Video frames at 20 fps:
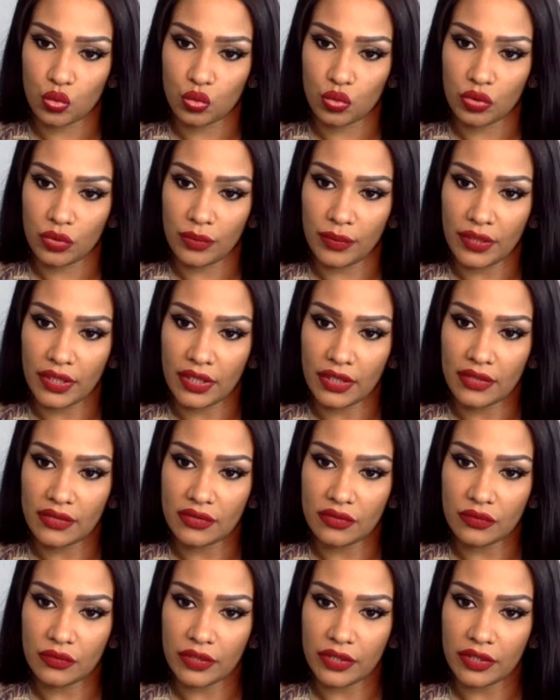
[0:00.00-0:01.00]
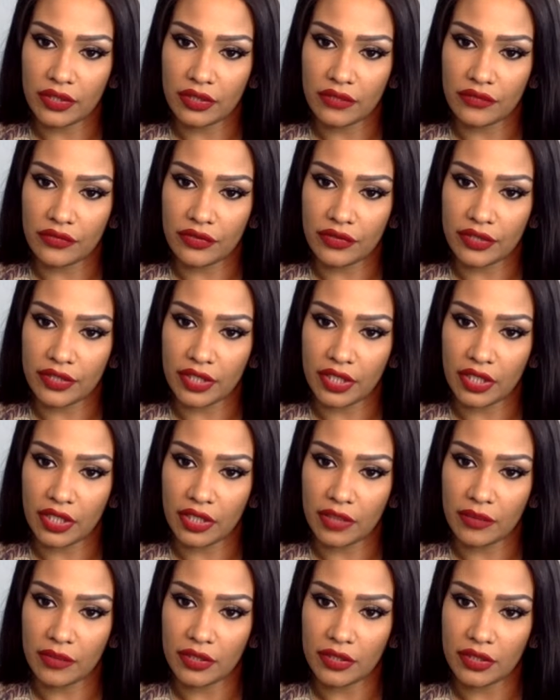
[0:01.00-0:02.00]
The man is aware of your
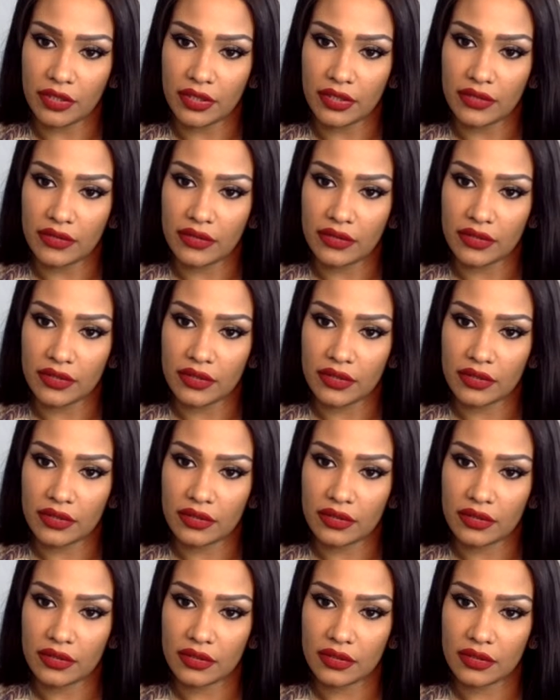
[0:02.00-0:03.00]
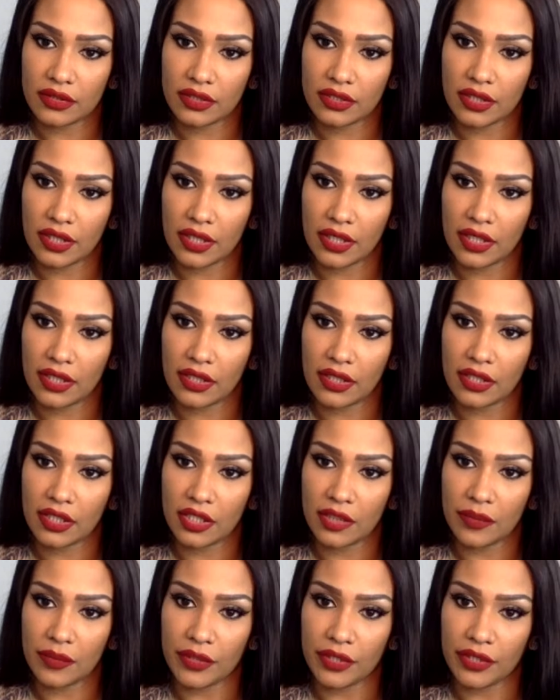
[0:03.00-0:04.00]
game. He ain't
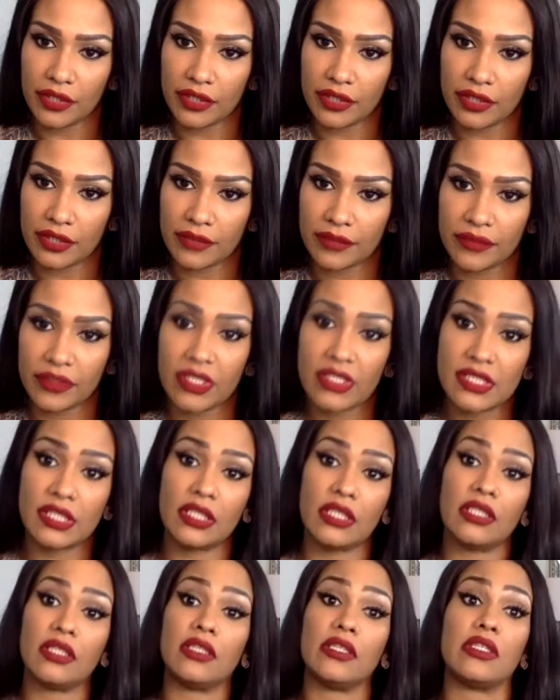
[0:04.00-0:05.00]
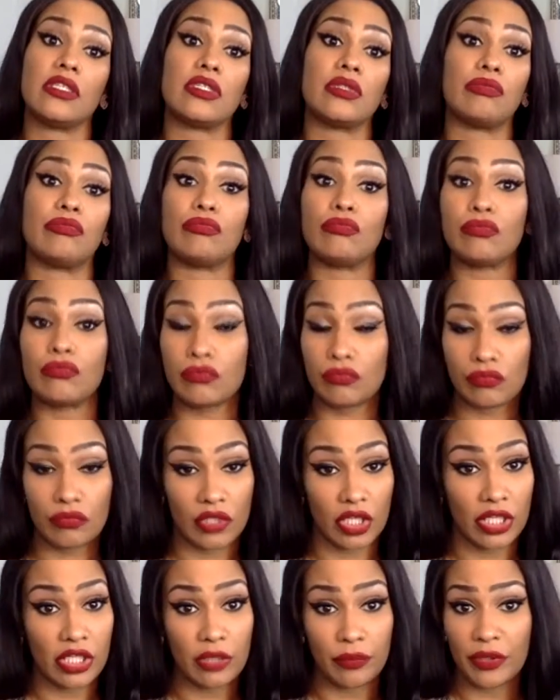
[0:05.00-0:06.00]
getting married. Yes, he is.
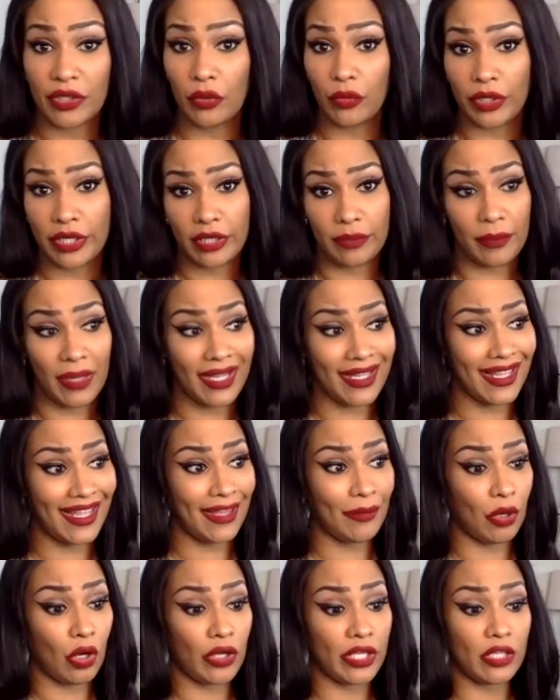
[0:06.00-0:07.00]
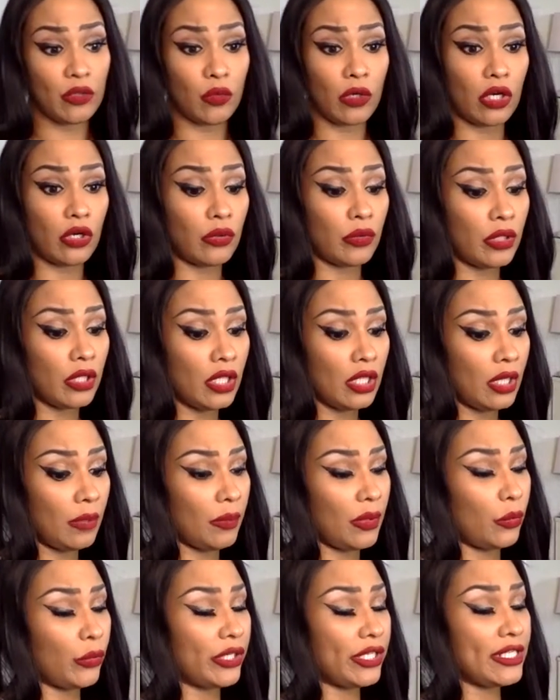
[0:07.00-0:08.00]
He can be aware of my game all he wants.
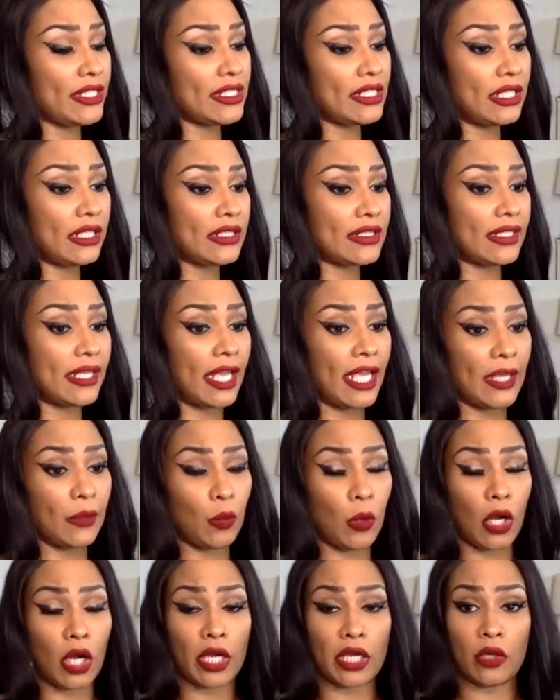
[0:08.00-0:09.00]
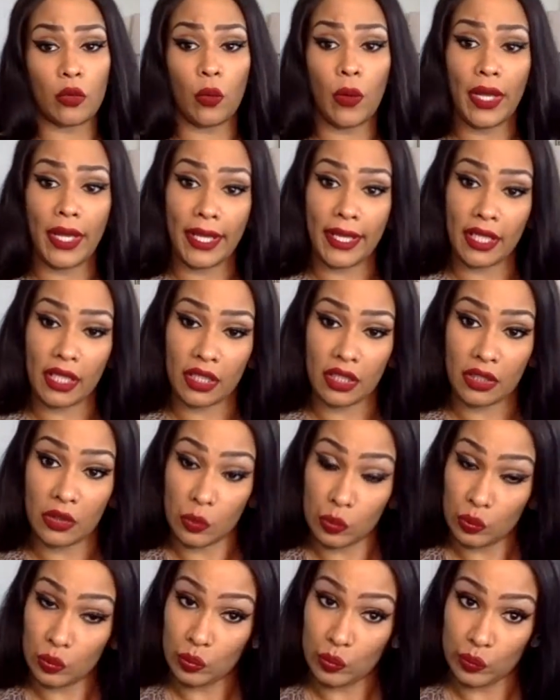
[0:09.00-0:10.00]
But when he see this game walking away,
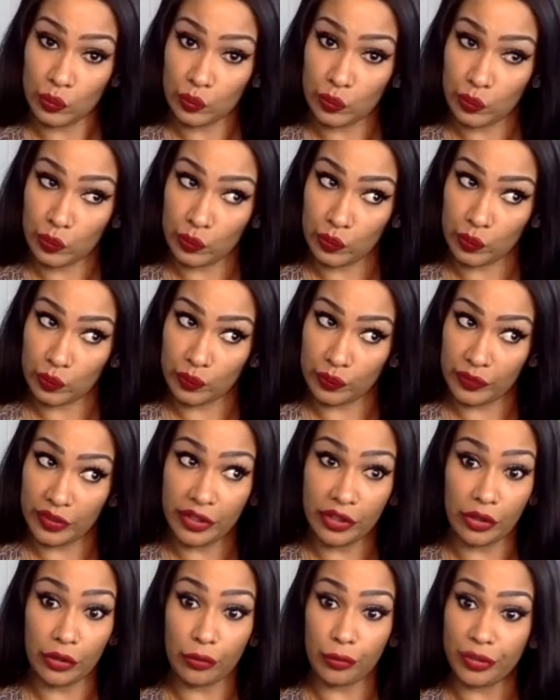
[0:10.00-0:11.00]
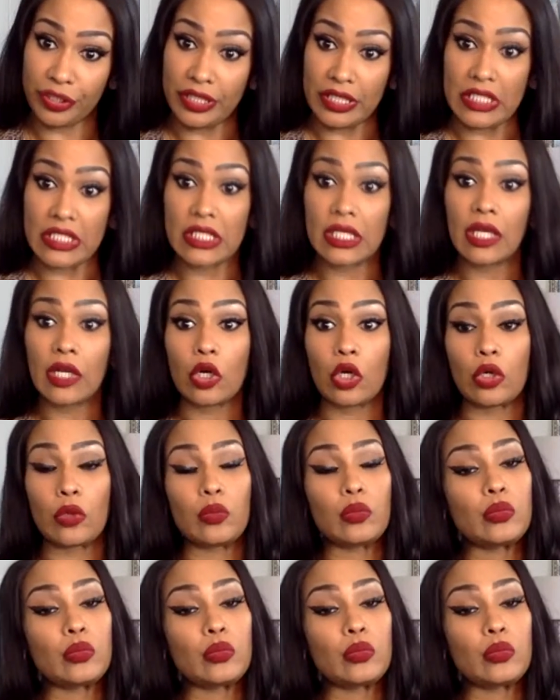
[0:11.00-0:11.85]
he gonna reconsider.